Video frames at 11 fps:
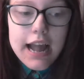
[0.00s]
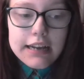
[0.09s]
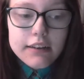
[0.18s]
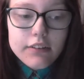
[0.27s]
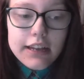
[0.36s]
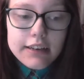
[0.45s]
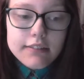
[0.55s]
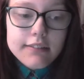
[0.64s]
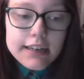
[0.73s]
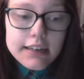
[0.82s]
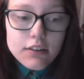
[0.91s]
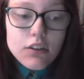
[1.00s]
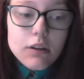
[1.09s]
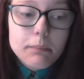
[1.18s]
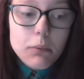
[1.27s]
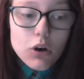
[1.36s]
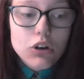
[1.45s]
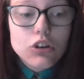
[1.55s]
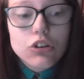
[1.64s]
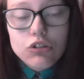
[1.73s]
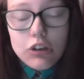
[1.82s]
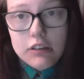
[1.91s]
and it did the book
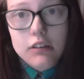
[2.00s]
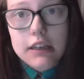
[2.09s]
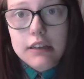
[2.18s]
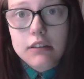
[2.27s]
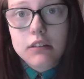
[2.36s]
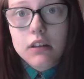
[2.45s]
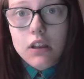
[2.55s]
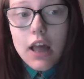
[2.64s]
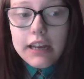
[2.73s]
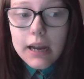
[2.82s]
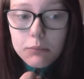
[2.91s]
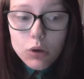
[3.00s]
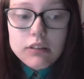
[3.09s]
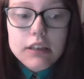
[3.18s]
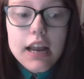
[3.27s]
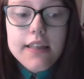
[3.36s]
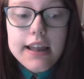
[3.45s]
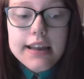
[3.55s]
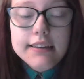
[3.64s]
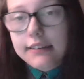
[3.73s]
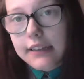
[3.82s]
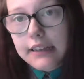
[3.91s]
justice. Like, I'm not saying that it
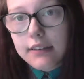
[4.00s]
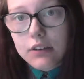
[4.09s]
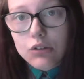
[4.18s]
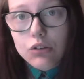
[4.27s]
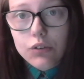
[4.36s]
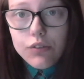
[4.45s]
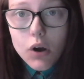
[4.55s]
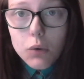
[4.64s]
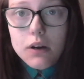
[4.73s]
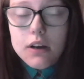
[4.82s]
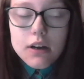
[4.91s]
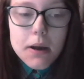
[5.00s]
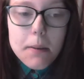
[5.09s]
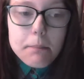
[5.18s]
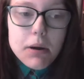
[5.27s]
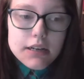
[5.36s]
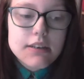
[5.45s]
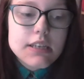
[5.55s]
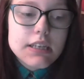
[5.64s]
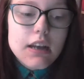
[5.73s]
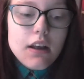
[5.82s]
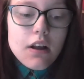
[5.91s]
is the institution's fault, but
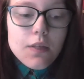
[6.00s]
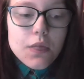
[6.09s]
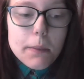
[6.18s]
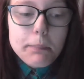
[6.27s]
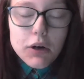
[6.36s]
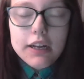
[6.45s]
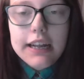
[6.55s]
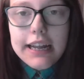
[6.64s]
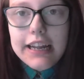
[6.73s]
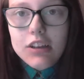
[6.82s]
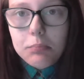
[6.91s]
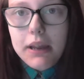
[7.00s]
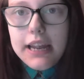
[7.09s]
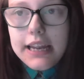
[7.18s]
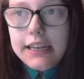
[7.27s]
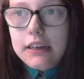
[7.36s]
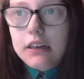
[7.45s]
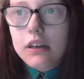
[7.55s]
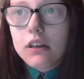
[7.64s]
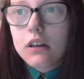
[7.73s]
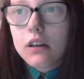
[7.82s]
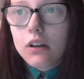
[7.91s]
the book is being
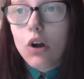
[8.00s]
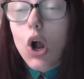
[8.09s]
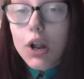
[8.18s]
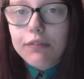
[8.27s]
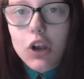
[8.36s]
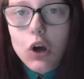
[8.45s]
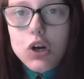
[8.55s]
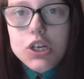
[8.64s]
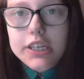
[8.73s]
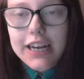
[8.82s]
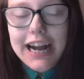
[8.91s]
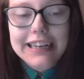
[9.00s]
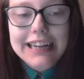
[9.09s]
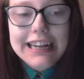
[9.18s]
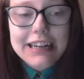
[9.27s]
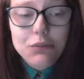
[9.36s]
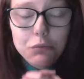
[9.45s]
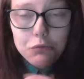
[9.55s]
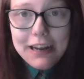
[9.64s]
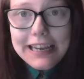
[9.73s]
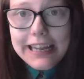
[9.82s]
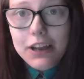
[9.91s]
overlooked, and it is
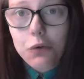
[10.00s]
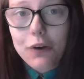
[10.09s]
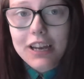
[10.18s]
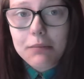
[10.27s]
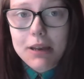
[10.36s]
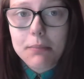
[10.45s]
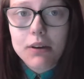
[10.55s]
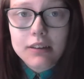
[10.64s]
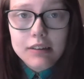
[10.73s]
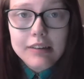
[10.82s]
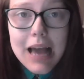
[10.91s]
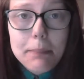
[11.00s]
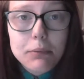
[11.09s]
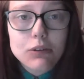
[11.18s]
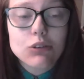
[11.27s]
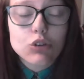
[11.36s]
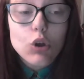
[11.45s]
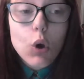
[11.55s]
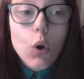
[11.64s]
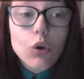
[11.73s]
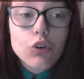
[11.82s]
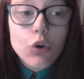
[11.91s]
really annoying me because this happens
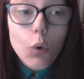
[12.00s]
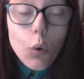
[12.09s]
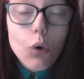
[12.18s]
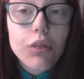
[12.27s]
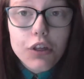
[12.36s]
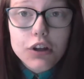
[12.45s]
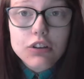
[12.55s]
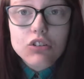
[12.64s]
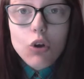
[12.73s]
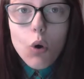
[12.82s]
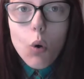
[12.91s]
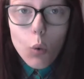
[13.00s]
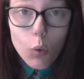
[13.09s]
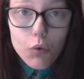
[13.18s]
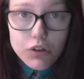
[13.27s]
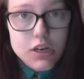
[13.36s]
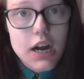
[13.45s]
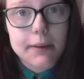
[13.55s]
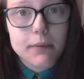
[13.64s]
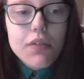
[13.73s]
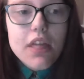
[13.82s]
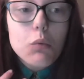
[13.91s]
to authors all the time.
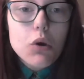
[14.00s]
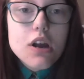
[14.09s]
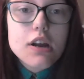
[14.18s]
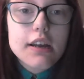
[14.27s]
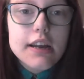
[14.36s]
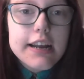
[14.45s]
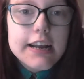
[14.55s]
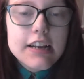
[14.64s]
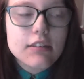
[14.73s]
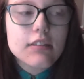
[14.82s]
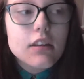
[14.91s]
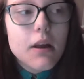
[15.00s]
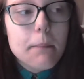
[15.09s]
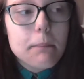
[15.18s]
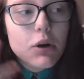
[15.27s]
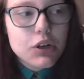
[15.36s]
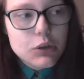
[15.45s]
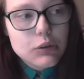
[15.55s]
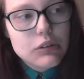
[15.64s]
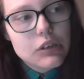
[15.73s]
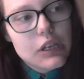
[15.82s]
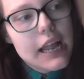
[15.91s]
When their work is
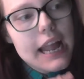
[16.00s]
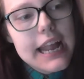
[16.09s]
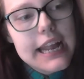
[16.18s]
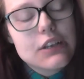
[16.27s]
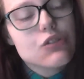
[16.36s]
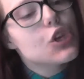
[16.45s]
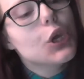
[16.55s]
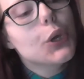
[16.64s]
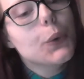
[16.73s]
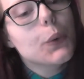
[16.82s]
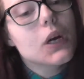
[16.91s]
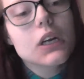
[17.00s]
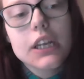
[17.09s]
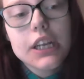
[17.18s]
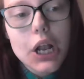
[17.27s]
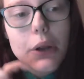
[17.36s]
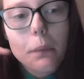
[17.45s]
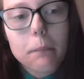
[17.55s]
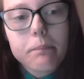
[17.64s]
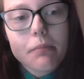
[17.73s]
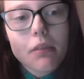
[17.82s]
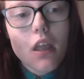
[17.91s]
produced into, you know,
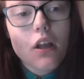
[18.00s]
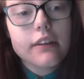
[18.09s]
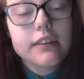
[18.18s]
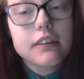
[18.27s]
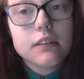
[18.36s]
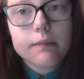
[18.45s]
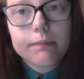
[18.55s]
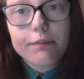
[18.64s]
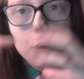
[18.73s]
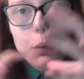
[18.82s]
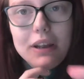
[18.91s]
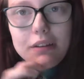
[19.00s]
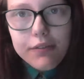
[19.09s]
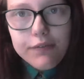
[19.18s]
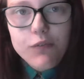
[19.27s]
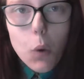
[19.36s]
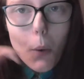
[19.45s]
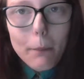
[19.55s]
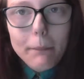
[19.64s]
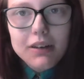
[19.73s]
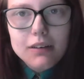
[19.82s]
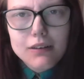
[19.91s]
viewing
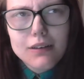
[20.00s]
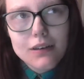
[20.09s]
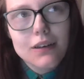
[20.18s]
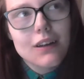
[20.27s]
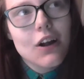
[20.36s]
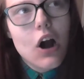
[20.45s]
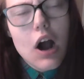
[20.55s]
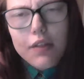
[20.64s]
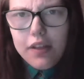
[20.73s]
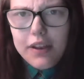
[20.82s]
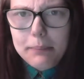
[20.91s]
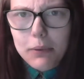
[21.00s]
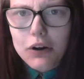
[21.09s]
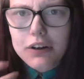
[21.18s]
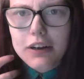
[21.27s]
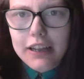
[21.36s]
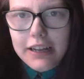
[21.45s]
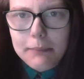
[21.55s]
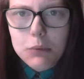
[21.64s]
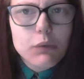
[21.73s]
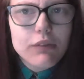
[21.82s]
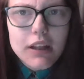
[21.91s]
form other than a book, like a
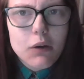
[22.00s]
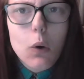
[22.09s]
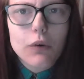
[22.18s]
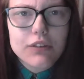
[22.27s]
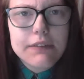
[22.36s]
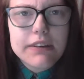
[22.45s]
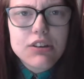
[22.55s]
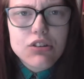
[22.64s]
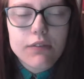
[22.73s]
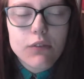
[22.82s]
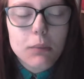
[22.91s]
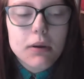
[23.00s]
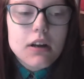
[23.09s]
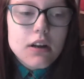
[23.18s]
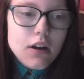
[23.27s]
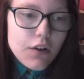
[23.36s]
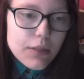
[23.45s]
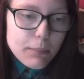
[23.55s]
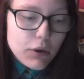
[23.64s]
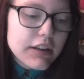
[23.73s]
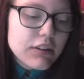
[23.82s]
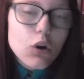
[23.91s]
movie or TV show form, the
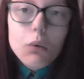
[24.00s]
book is